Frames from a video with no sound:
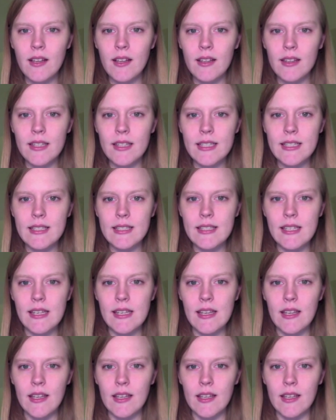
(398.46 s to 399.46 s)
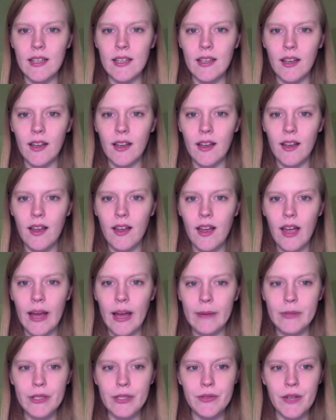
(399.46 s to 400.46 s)
Let's see.
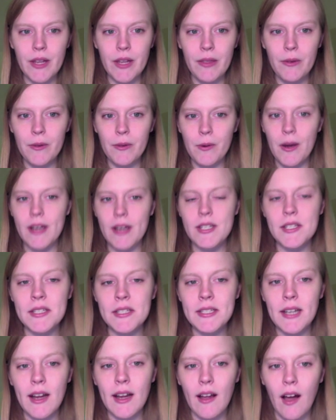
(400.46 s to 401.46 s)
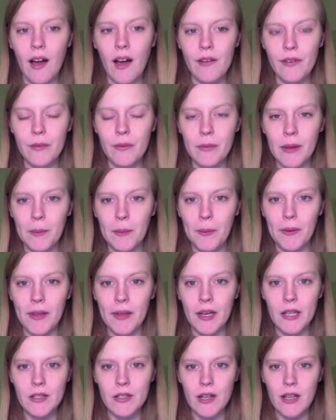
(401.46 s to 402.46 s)
I'm just reading through the questions that I got from people
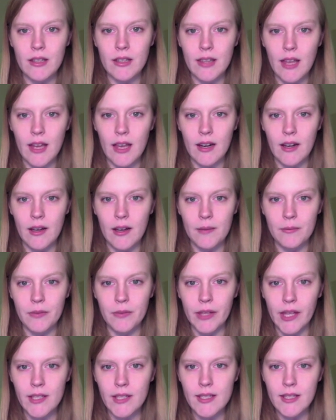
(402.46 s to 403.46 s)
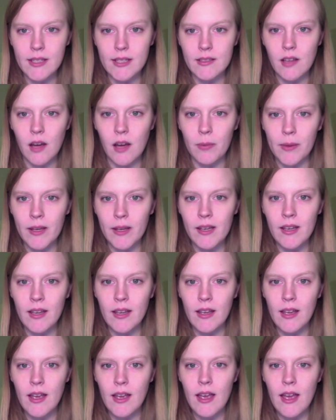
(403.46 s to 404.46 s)
that relate to this topic.
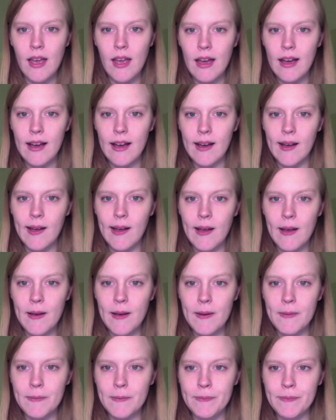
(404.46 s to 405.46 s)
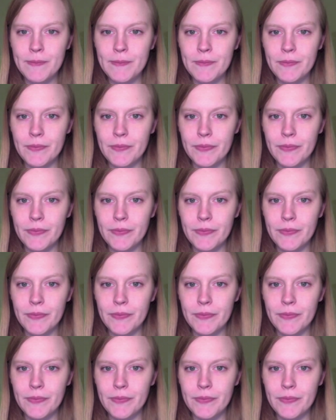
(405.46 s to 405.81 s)
And